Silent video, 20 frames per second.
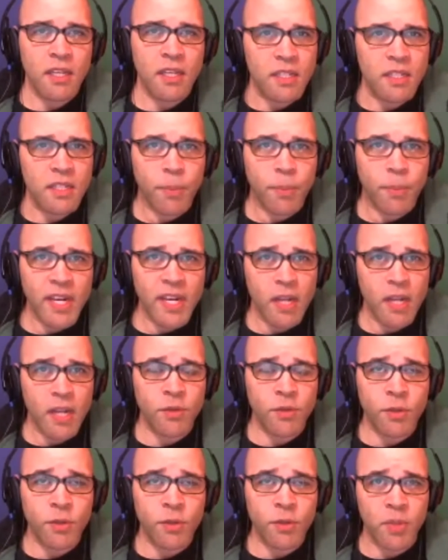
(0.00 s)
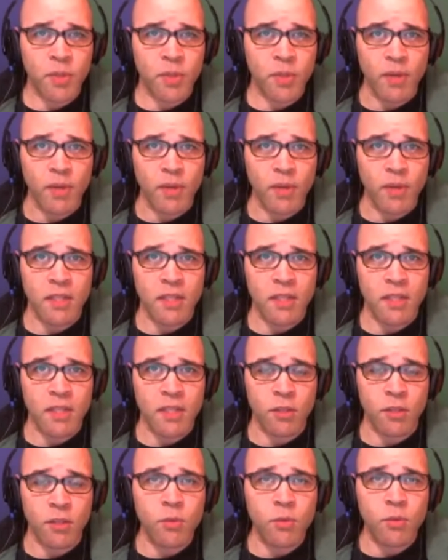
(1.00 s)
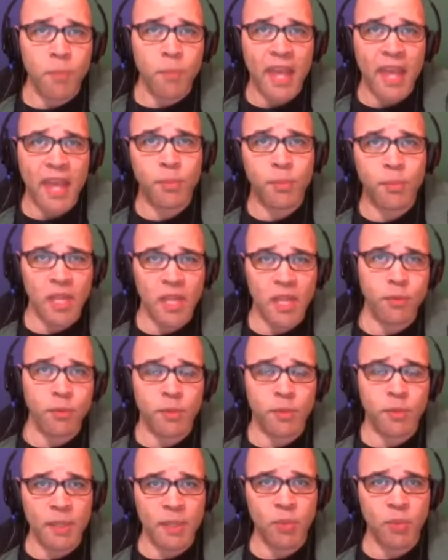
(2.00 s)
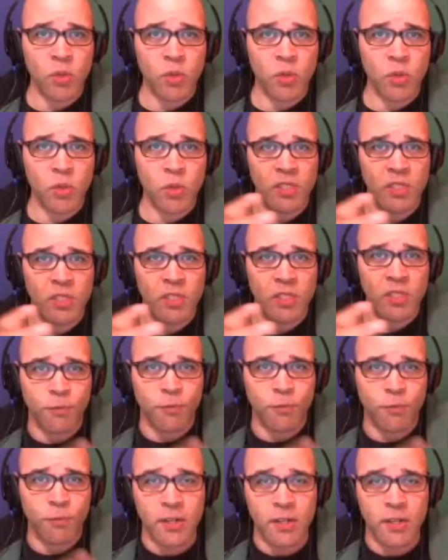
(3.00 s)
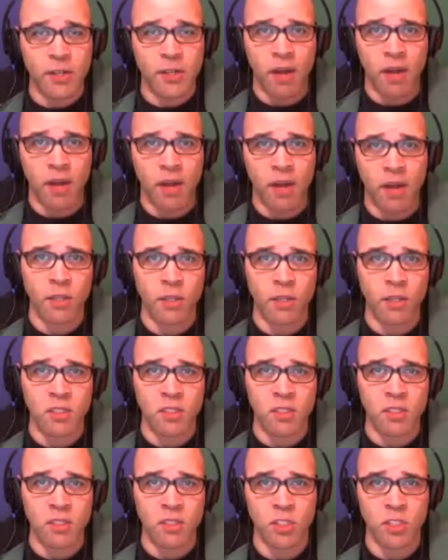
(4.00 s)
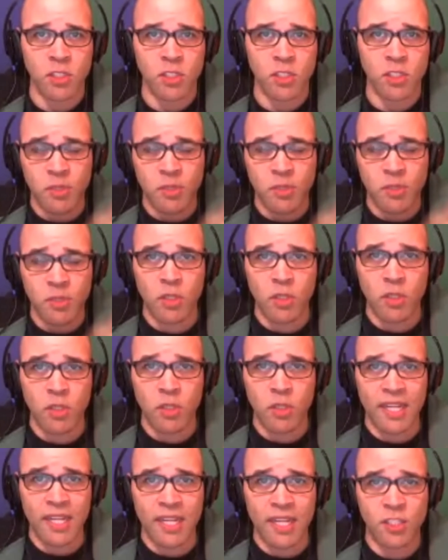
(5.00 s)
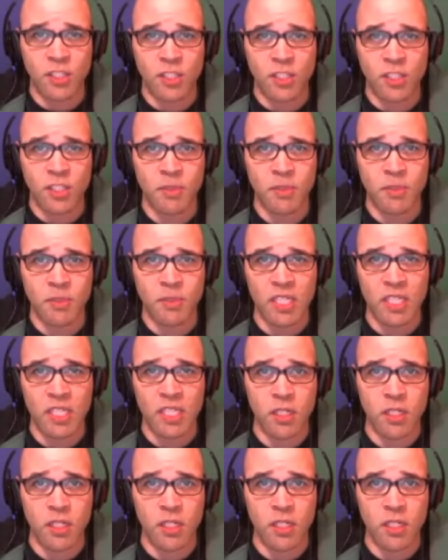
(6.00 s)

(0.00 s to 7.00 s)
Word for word: Depending on who you play with. Like, you may play with people who just figured out how to use a certain ship, so it looks like that ship is really good.